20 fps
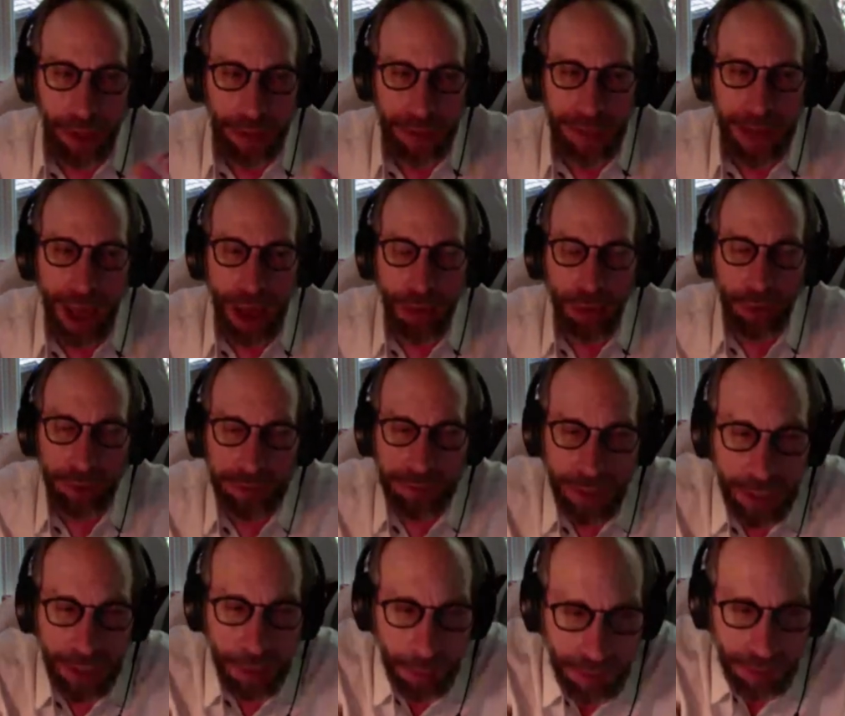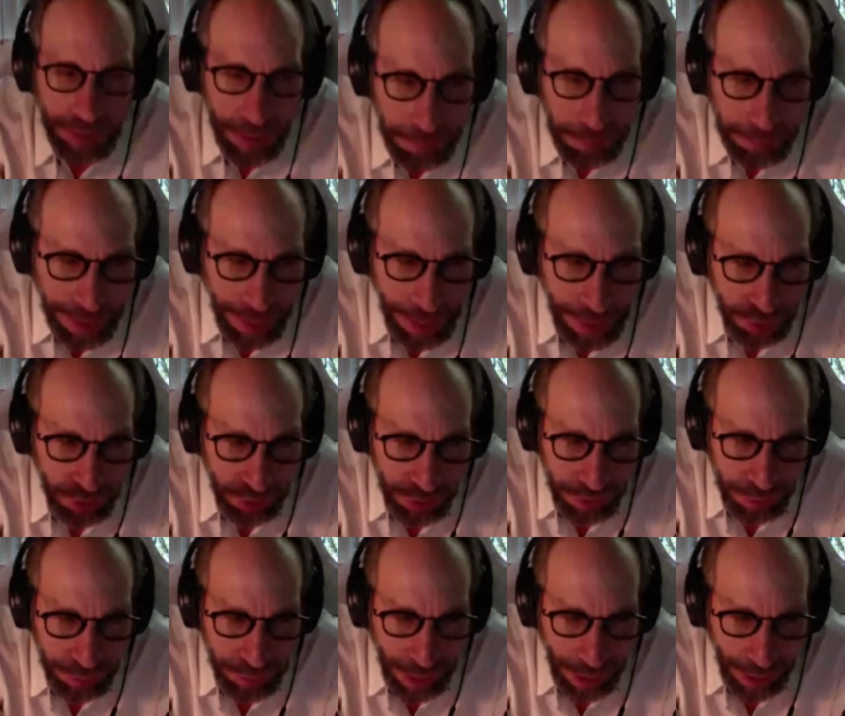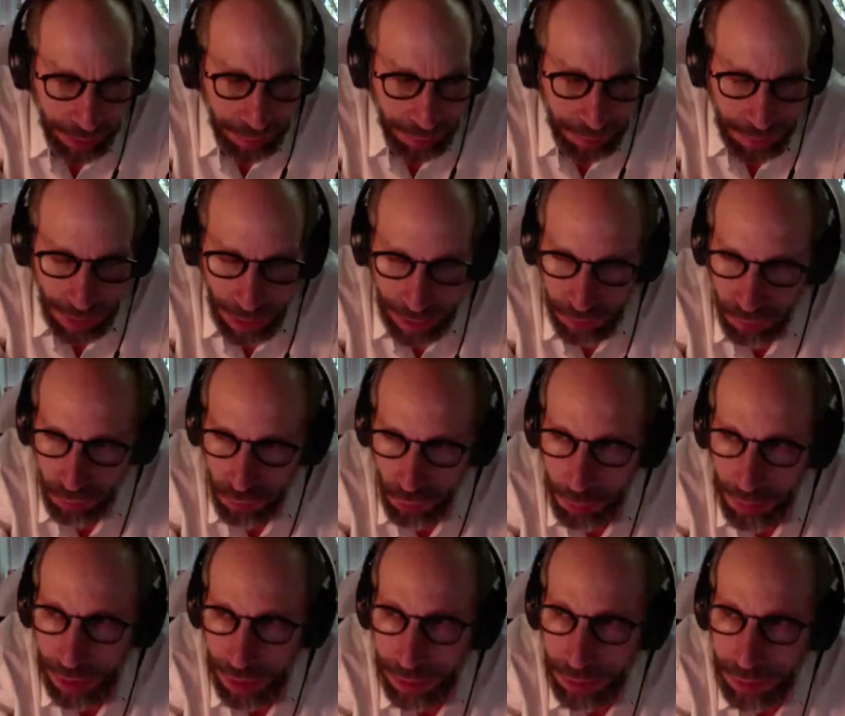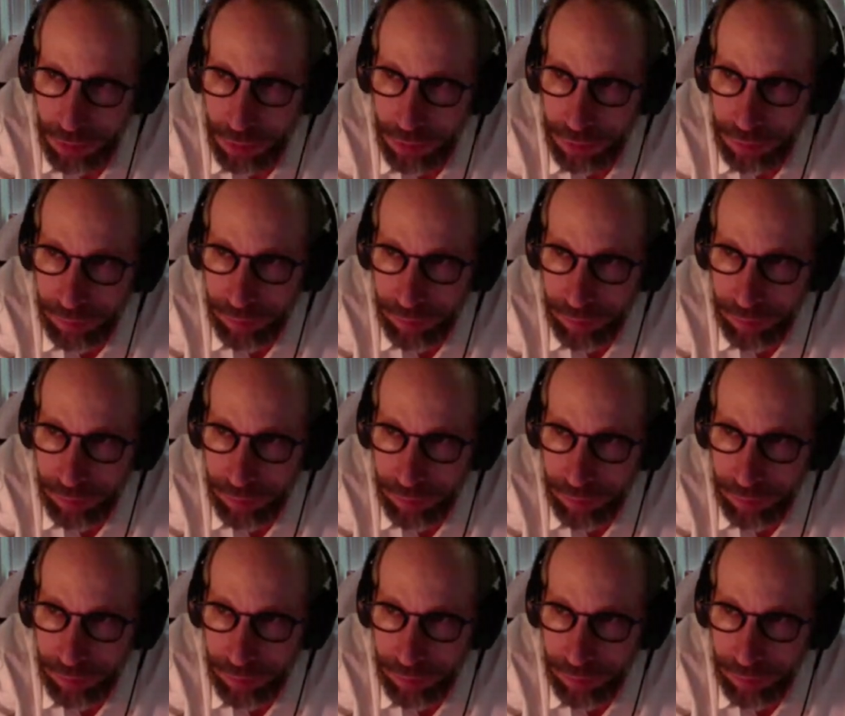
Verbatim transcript: Now let's think about the implications of that in the last few minutes.